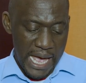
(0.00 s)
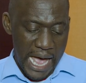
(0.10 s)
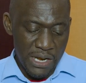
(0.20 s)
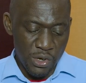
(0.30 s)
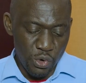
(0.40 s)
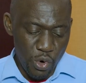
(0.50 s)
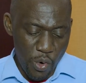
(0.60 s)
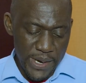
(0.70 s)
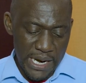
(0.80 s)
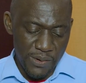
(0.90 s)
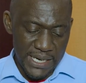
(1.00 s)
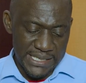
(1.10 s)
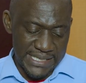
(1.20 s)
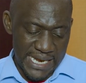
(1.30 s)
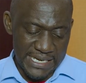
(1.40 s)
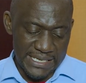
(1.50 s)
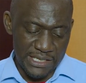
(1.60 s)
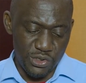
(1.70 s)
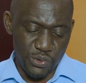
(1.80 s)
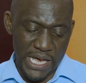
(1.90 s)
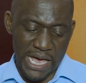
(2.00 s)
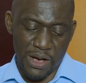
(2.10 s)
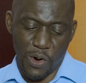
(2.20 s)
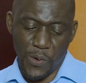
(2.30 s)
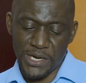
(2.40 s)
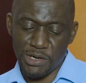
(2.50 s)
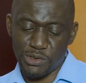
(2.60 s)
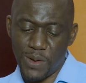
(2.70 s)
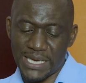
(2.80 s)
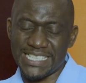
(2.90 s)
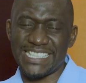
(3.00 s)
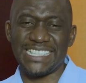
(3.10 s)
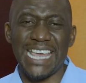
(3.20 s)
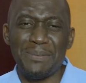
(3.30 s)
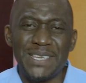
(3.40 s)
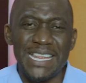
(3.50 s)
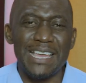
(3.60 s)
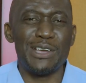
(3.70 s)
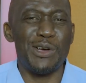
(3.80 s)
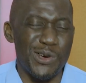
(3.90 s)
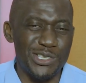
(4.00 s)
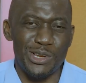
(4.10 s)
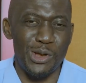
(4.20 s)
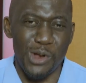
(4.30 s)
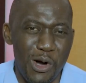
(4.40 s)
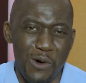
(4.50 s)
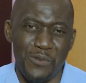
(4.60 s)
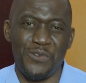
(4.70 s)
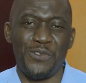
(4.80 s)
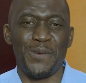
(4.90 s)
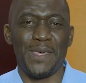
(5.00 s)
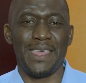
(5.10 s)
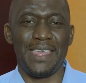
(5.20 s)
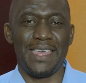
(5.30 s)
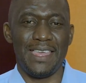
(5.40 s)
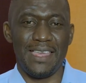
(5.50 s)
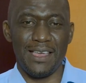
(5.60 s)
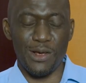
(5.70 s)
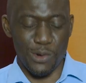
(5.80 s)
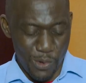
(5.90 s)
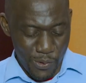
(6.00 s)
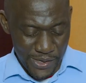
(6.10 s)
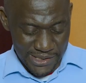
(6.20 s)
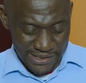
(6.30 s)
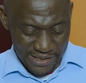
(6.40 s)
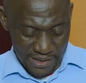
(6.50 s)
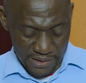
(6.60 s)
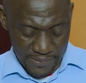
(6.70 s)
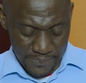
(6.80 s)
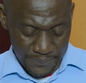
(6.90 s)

And knowing and understanding this should encourage us to accept God's love. Glory to God.